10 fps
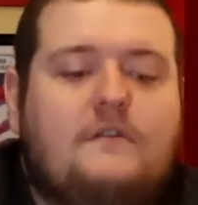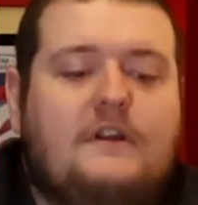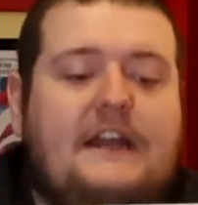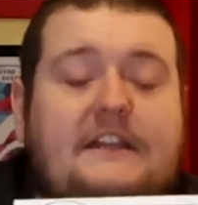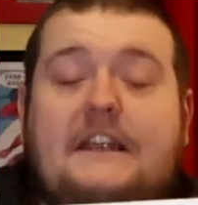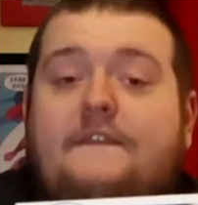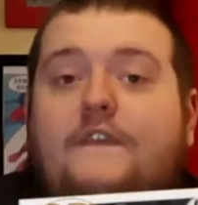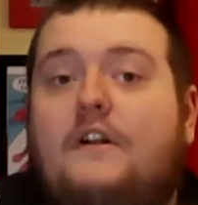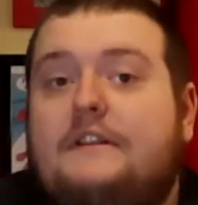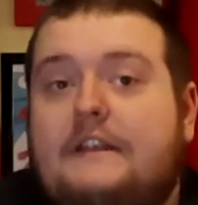It is a
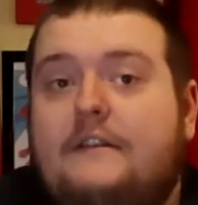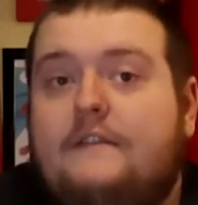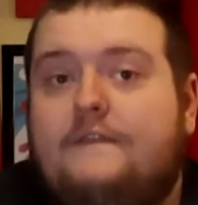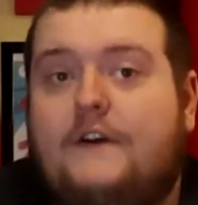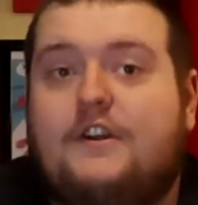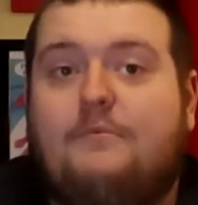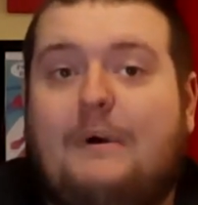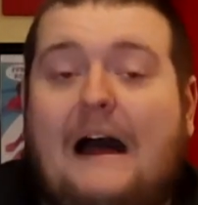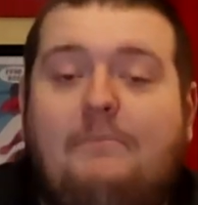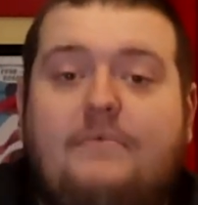vaulted Funko
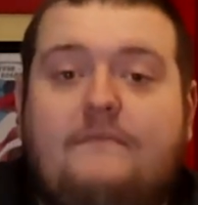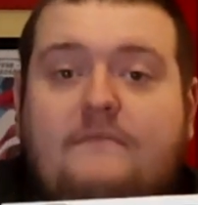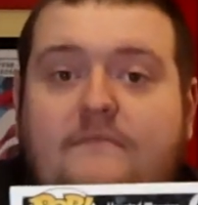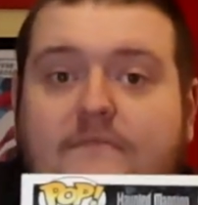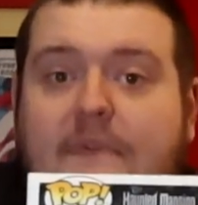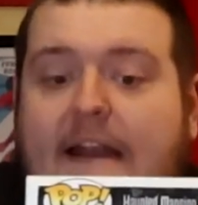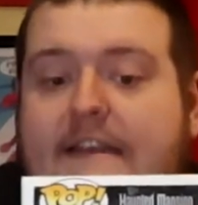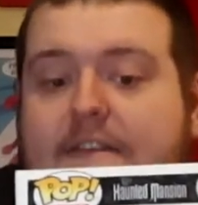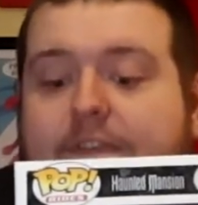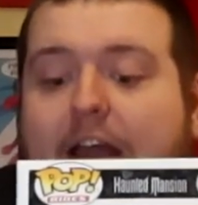Pop that
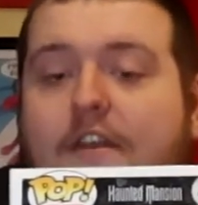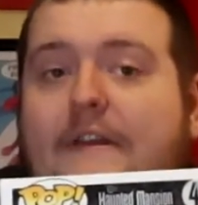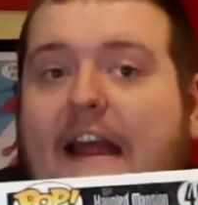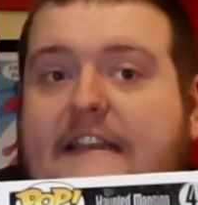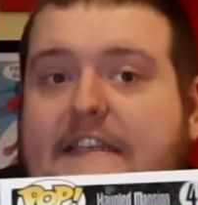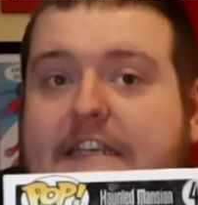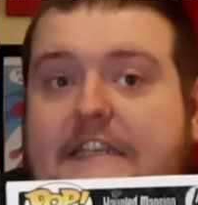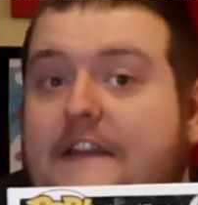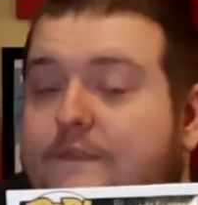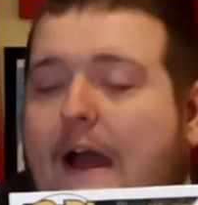is valued at
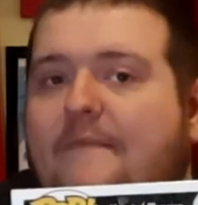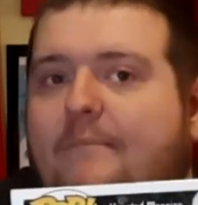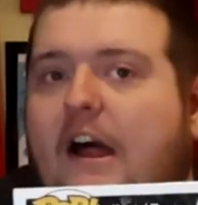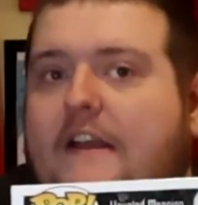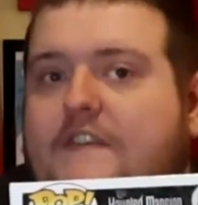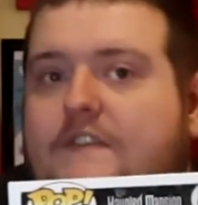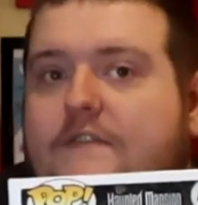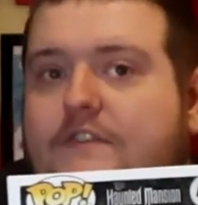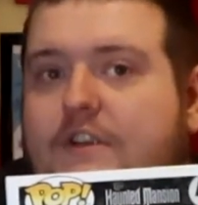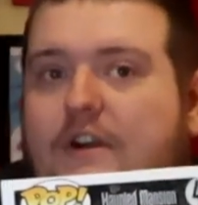$65.
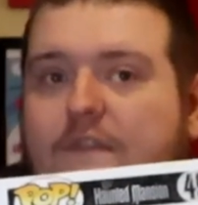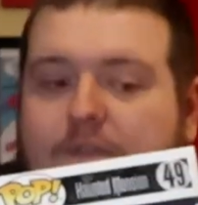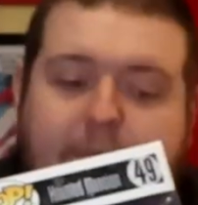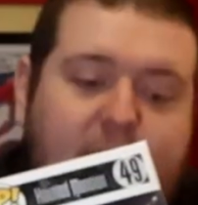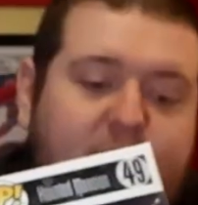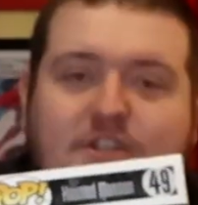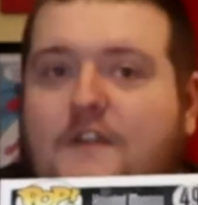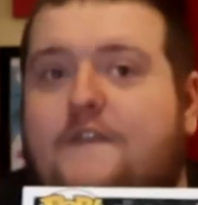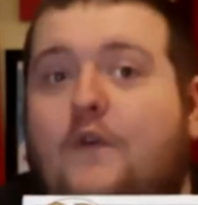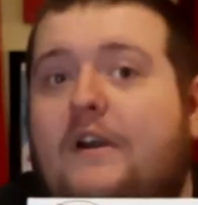So from the
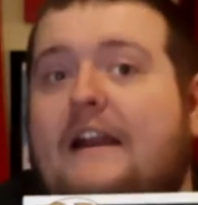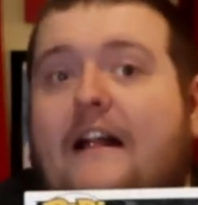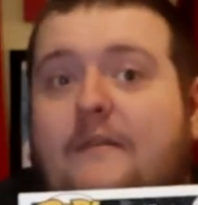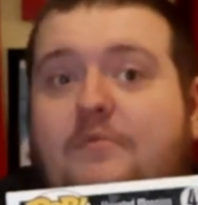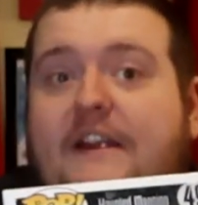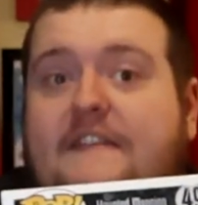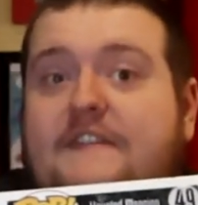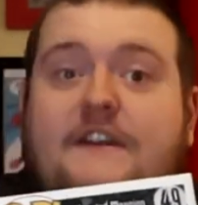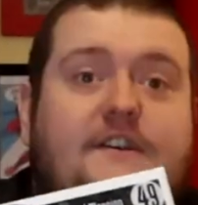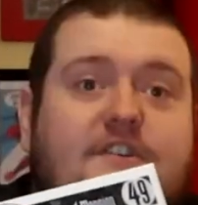original $40 price
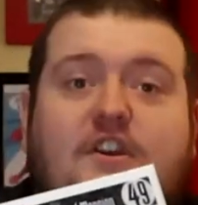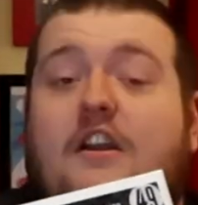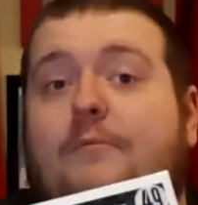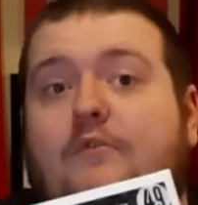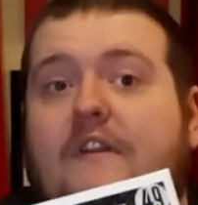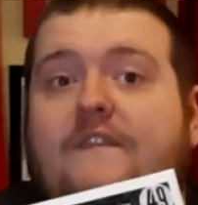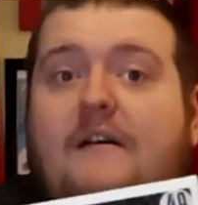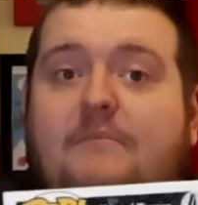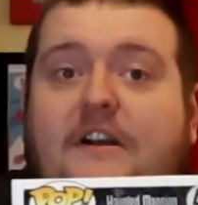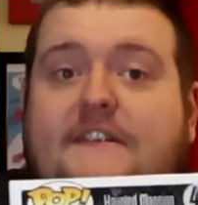sticker, it's gone up
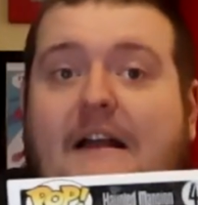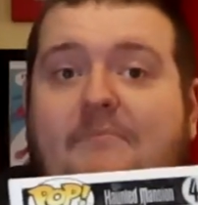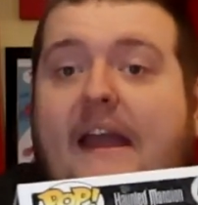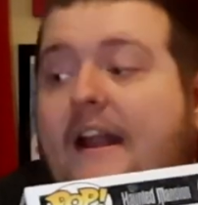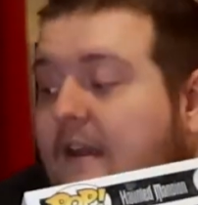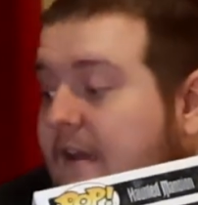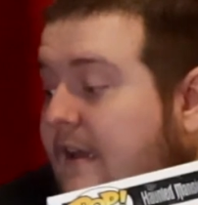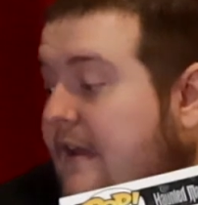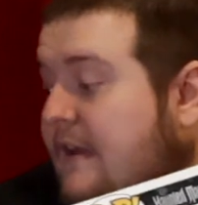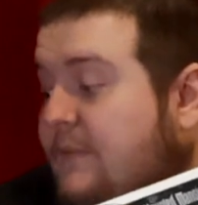$25. Not bad.
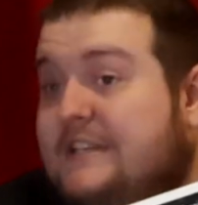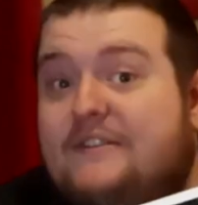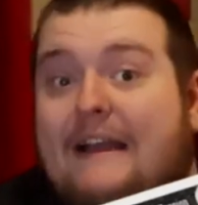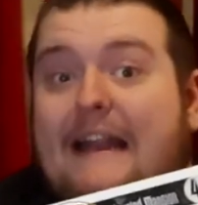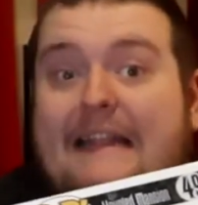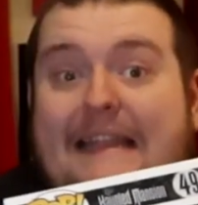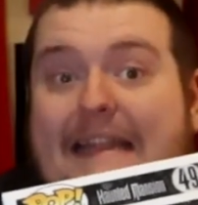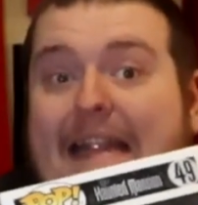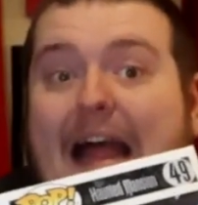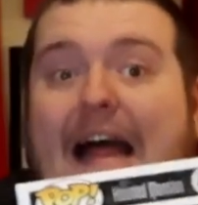We still got a
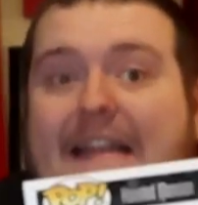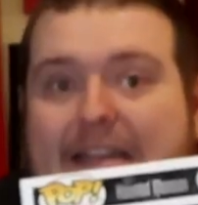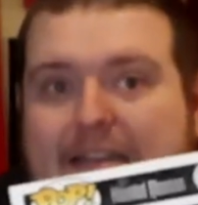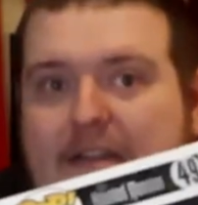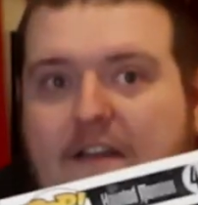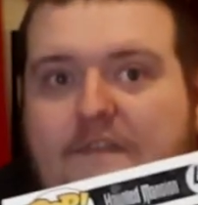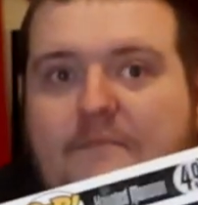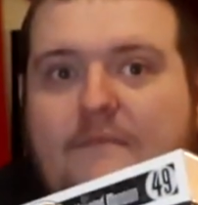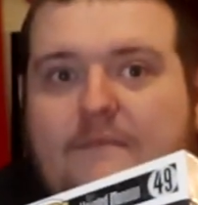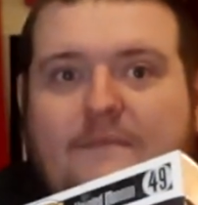lot
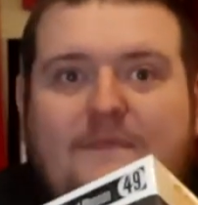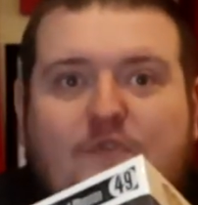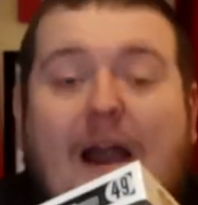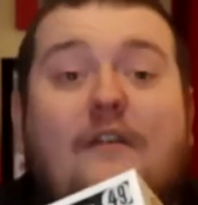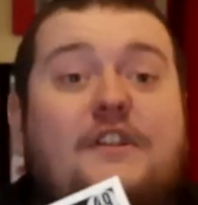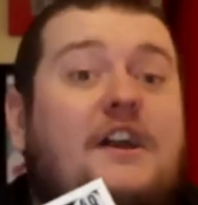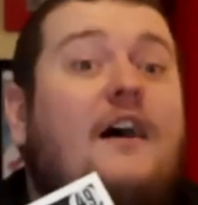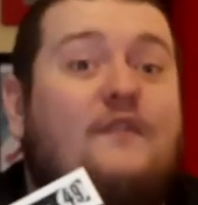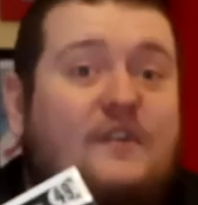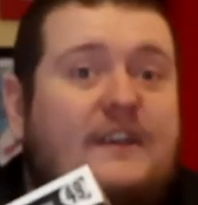of ground to
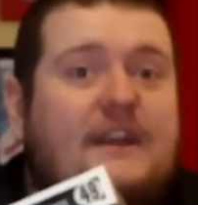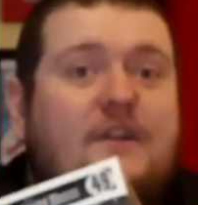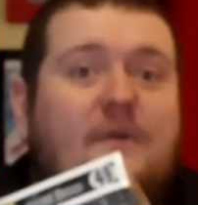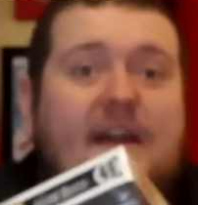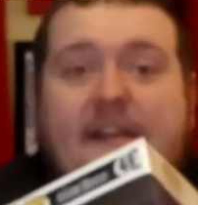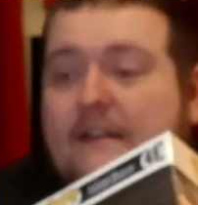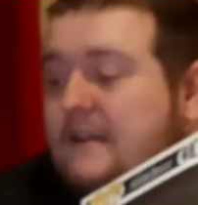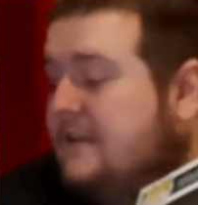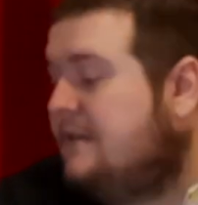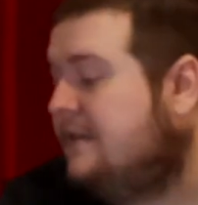cover in a way.
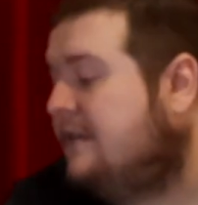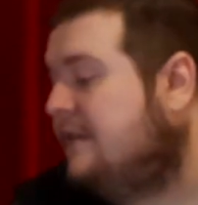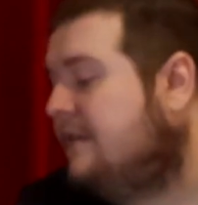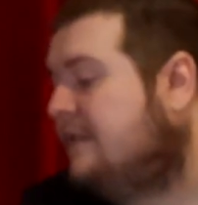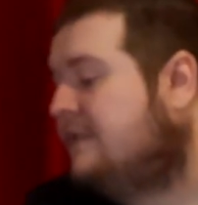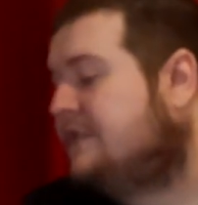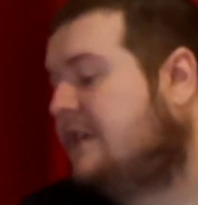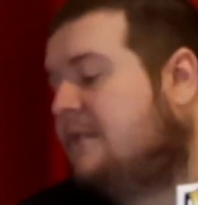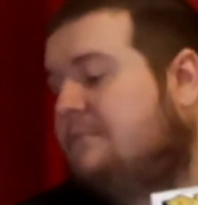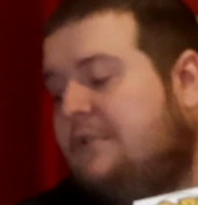
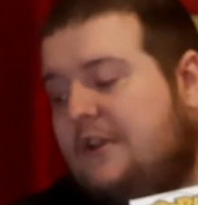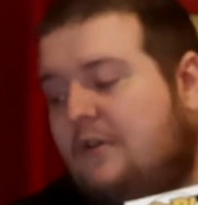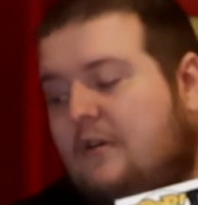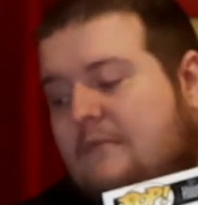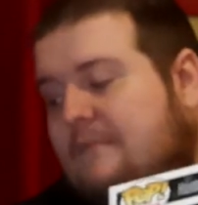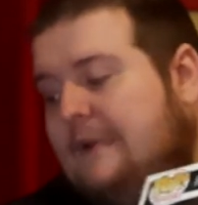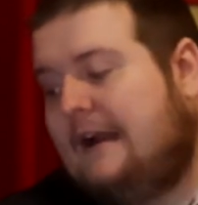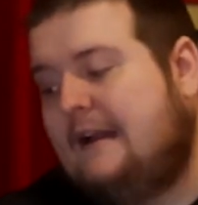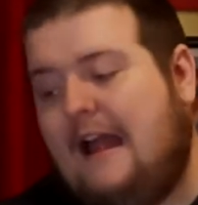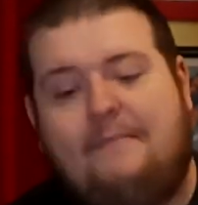So pretty cool. Not
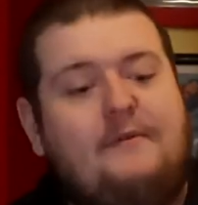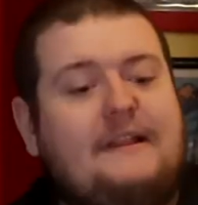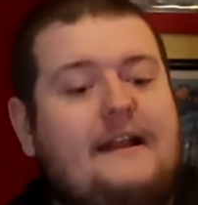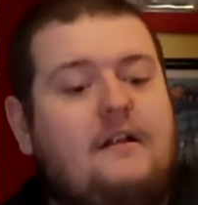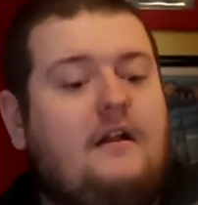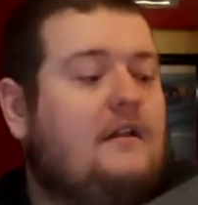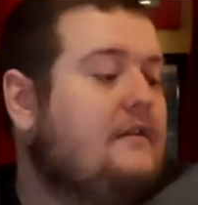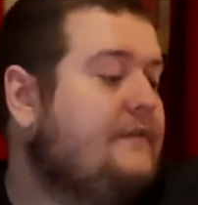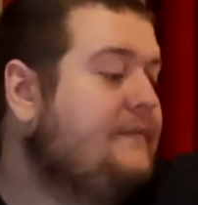unhappy with that at all.